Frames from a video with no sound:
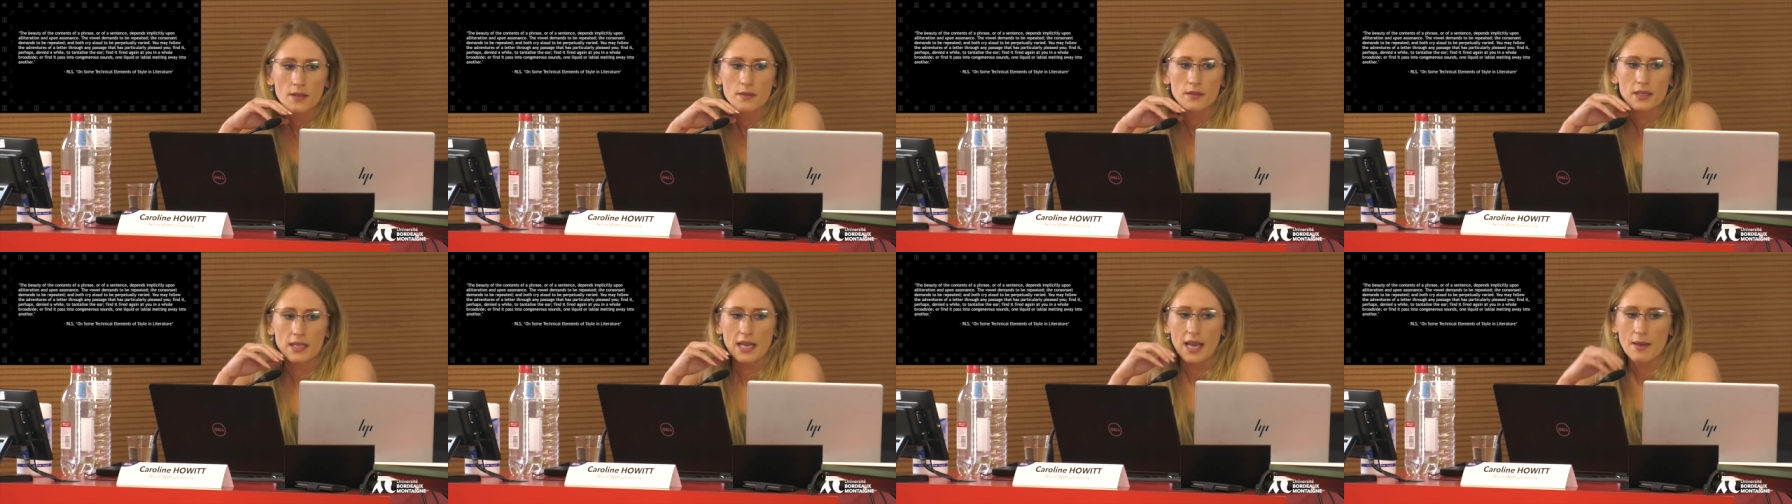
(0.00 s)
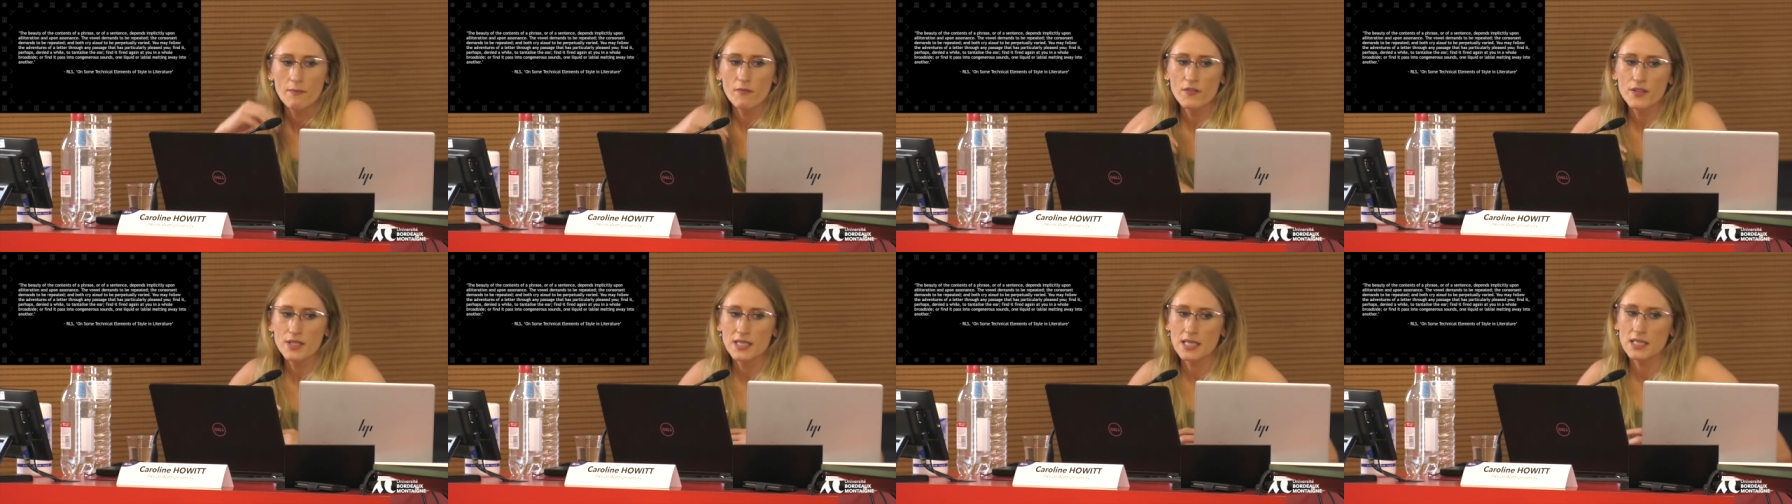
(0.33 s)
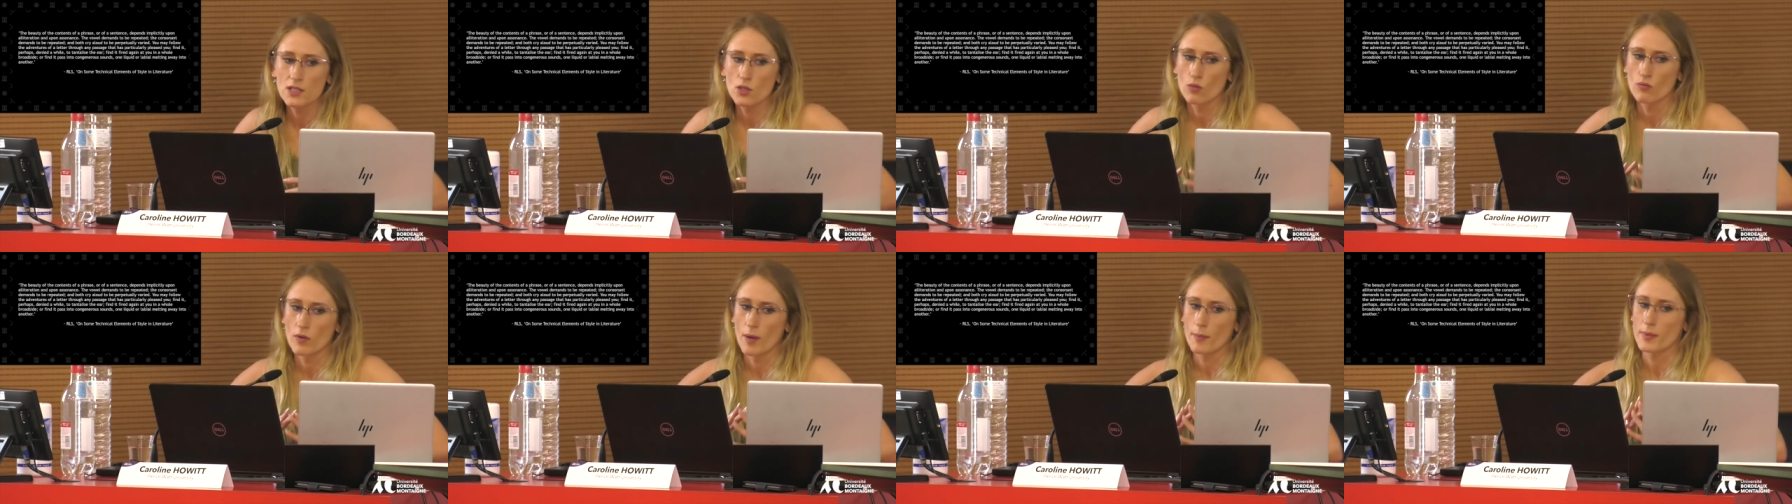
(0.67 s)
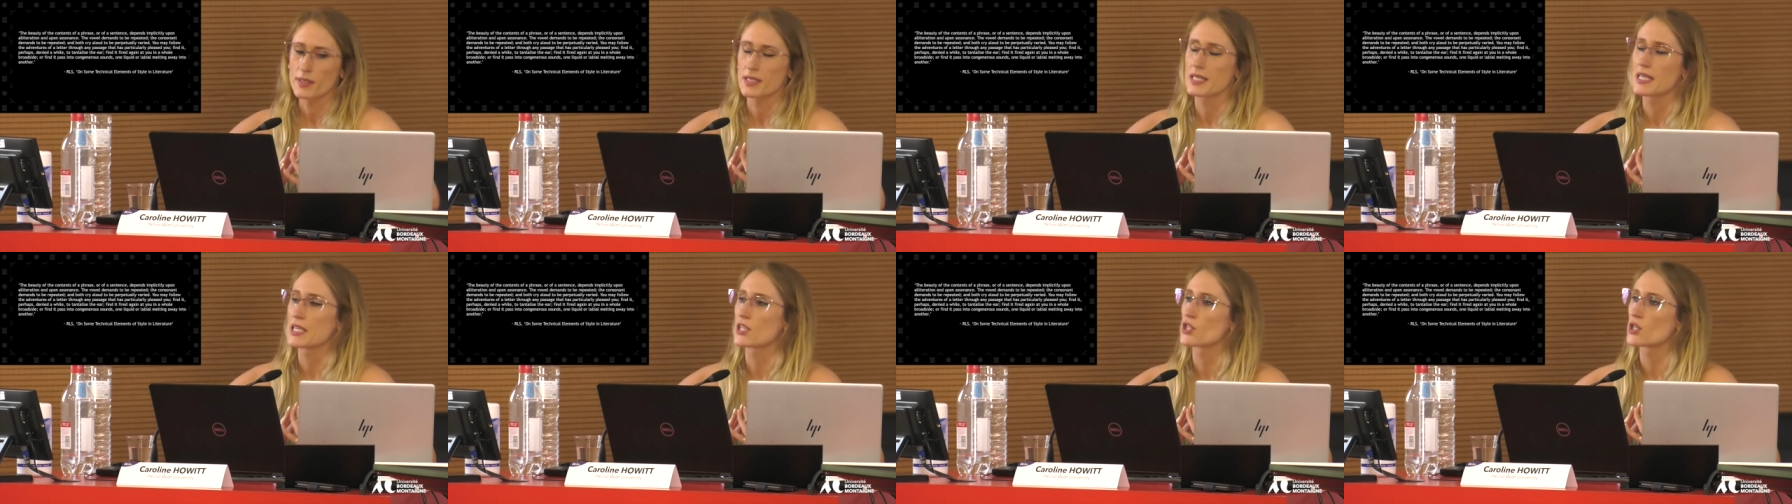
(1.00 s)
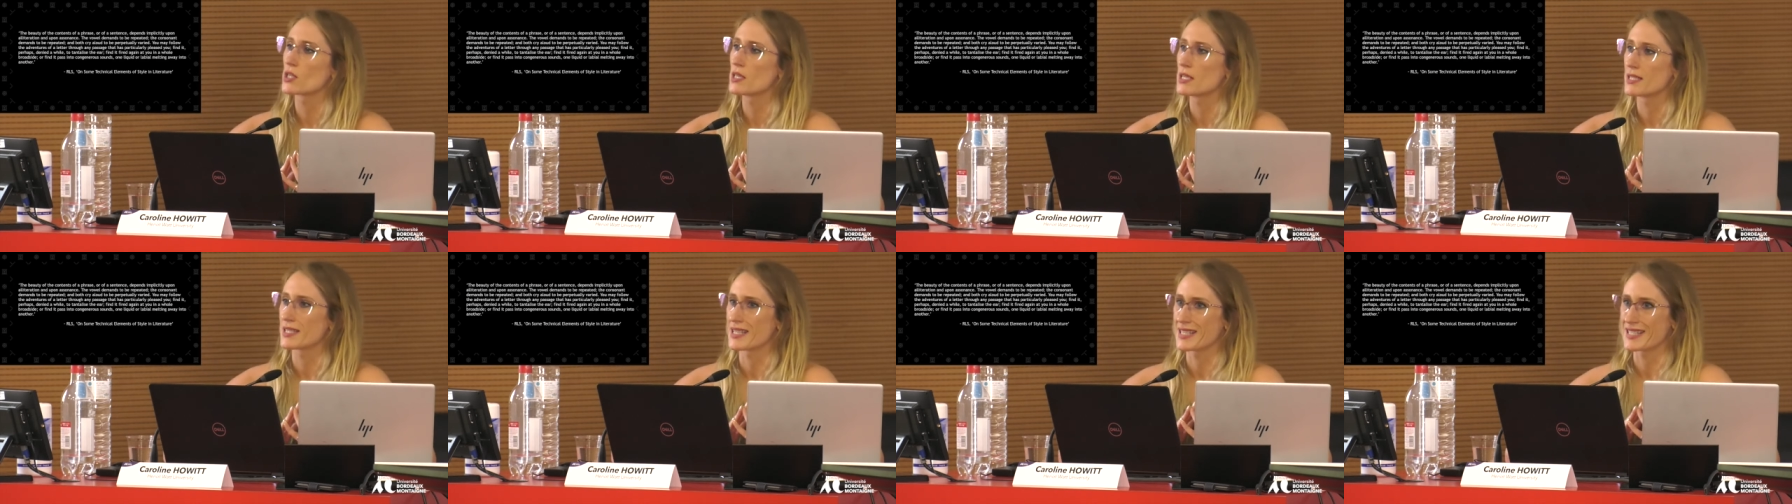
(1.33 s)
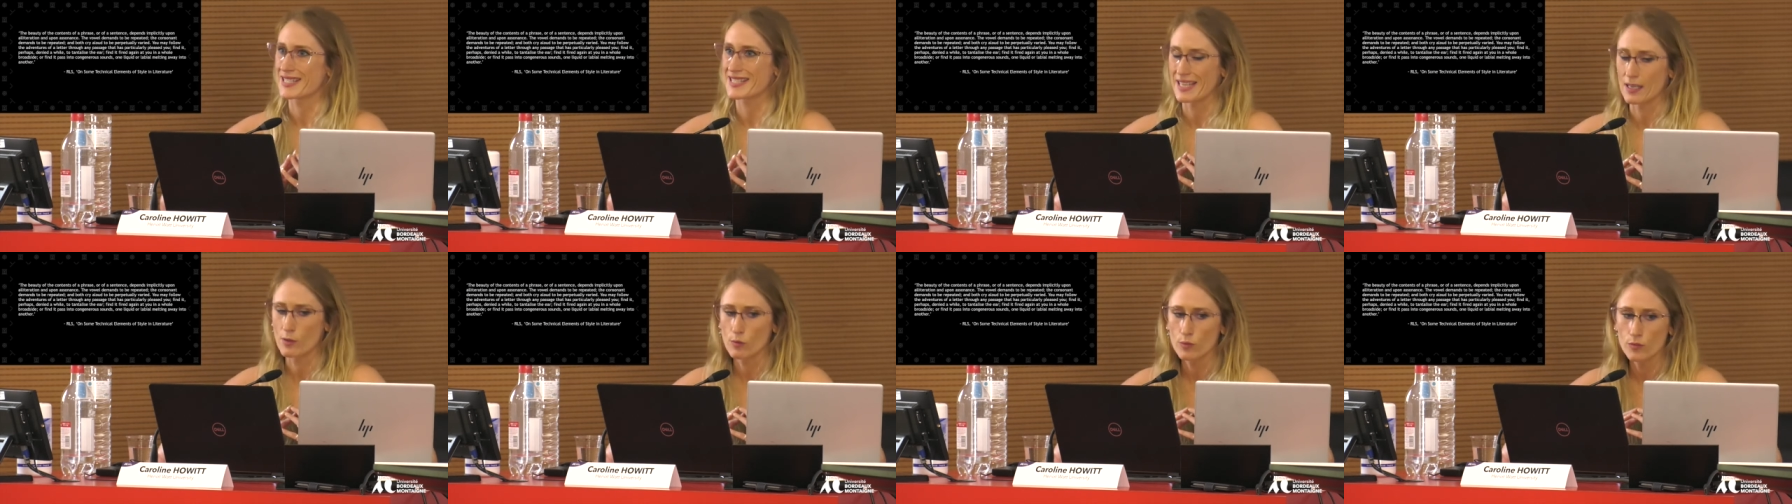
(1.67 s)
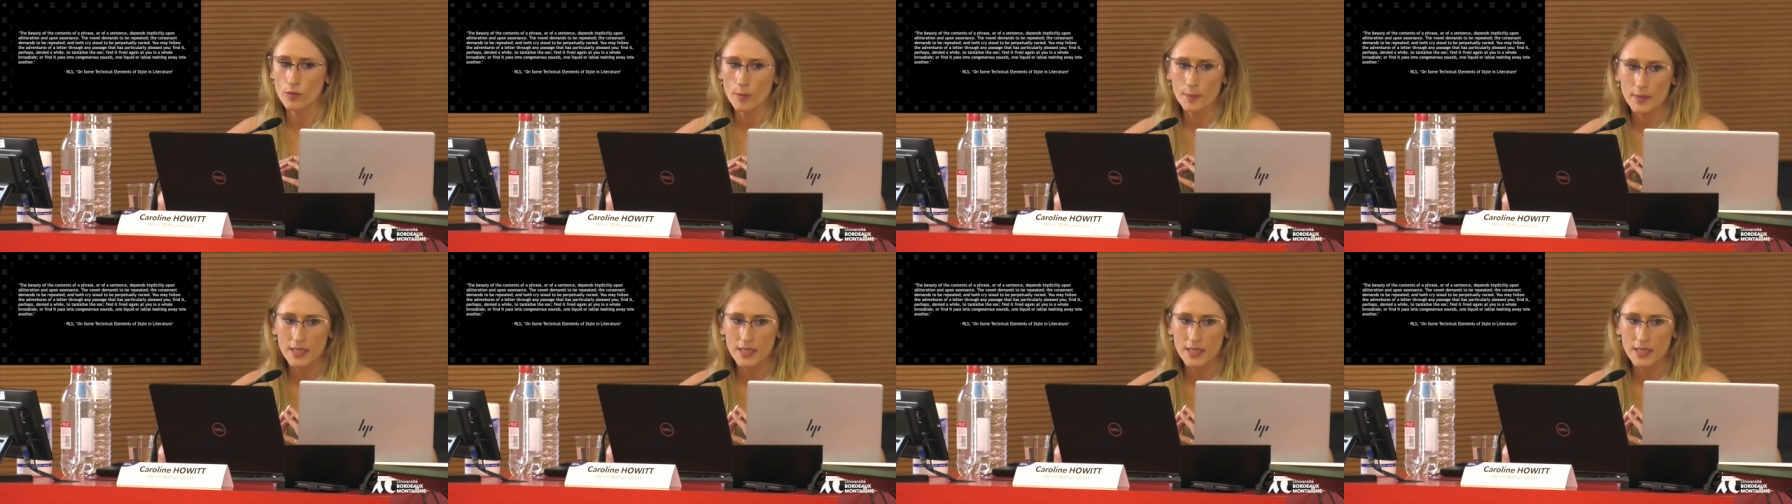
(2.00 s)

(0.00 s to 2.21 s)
The emphasis on repetition is itself